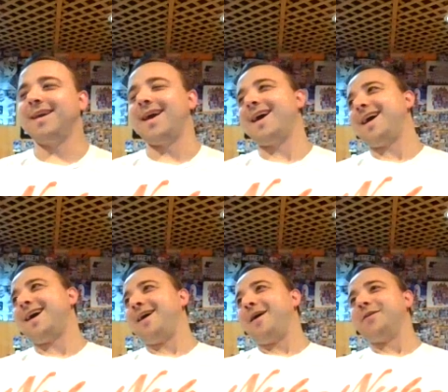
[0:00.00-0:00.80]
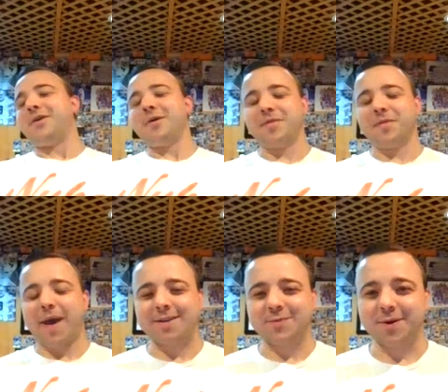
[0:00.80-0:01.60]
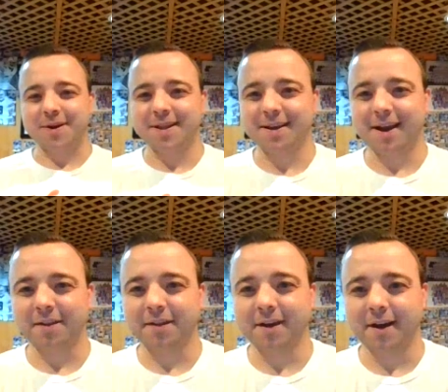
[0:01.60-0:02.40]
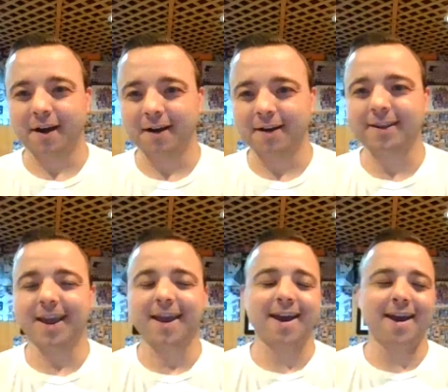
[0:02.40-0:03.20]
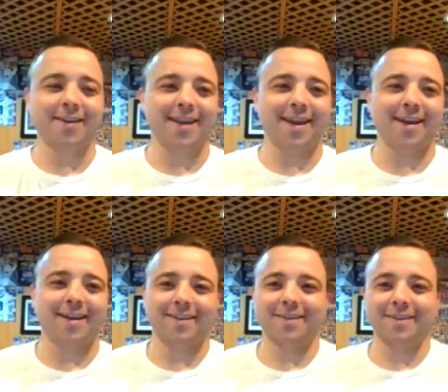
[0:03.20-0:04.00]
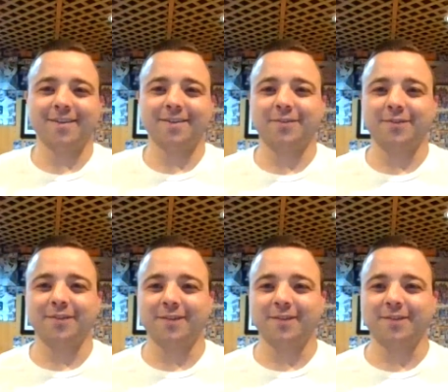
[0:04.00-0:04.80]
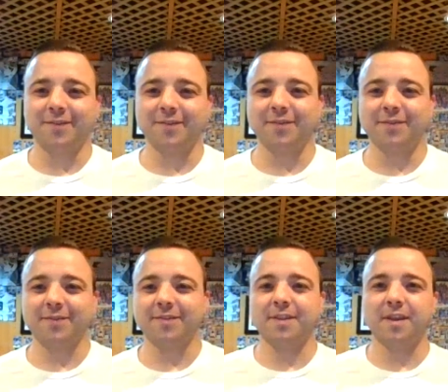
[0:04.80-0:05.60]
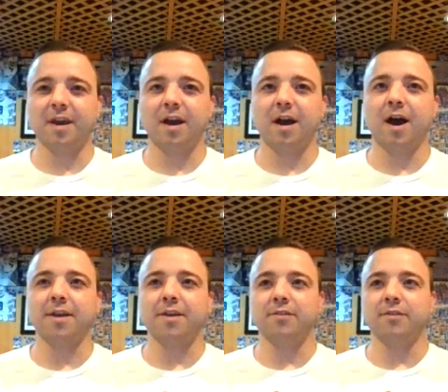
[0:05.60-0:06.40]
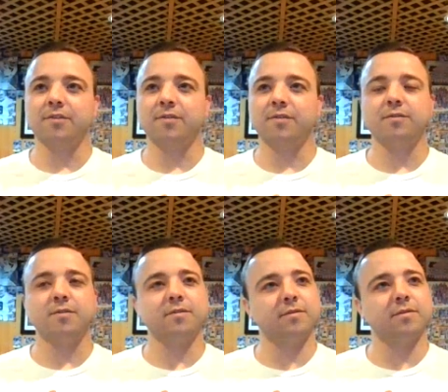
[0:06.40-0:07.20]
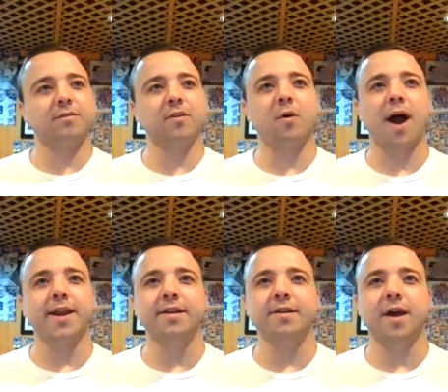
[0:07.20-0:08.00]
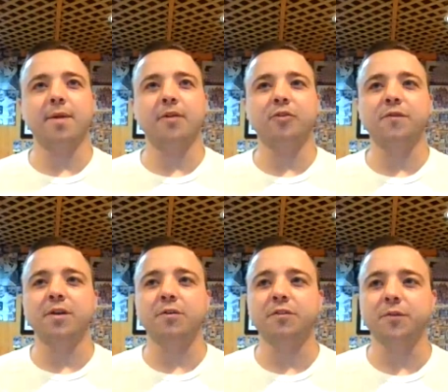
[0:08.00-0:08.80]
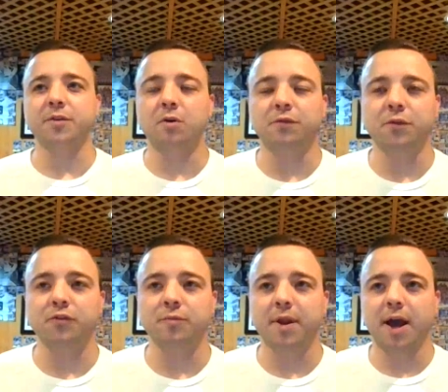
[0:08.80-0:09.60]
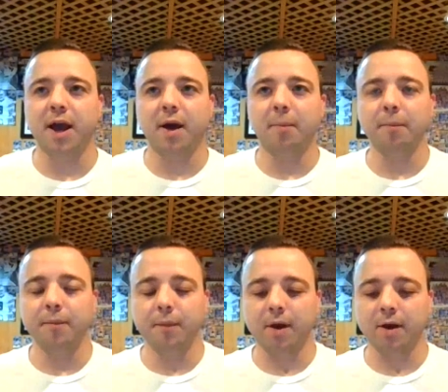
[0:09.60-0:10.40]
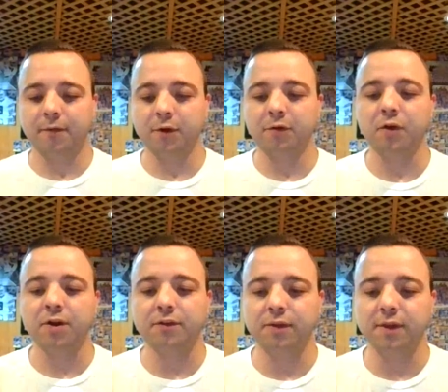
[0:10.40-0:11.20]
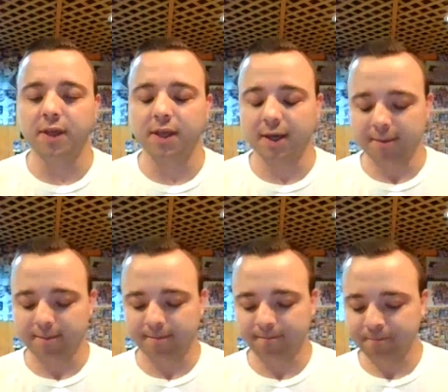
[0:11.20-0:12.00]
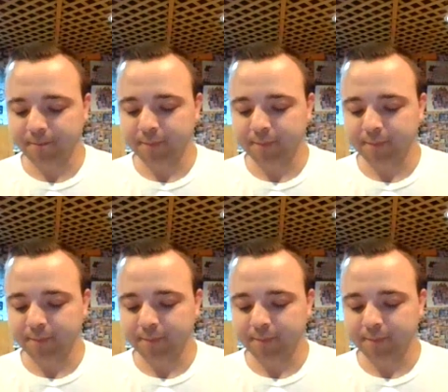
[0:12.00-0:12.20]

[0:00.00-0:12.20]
Yeah. Are you talking about the password? On um, yeah. Uh, the, yeah. For the, yeah. For the um cold fusion. Uh, so I didn't. I'm not sure if I noticed it for the cold fusion, but um, if you're referring to the um,